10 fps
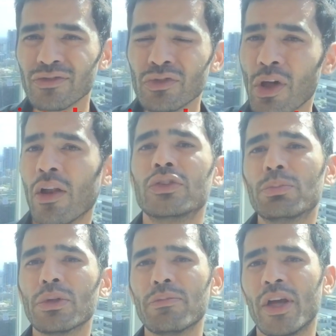
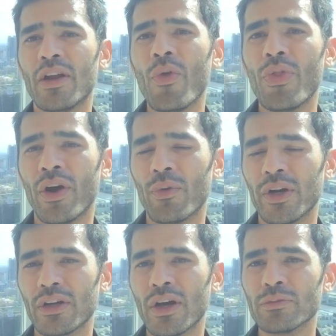knowledgeable men out there
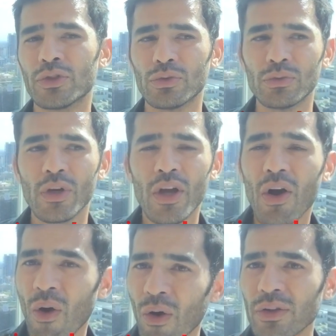when it comes to
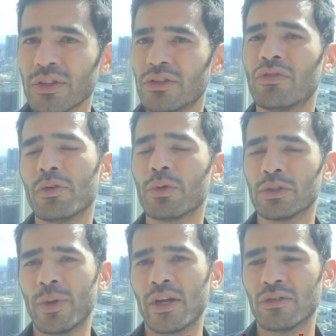all these different
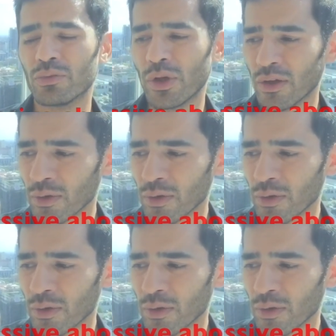perspectives: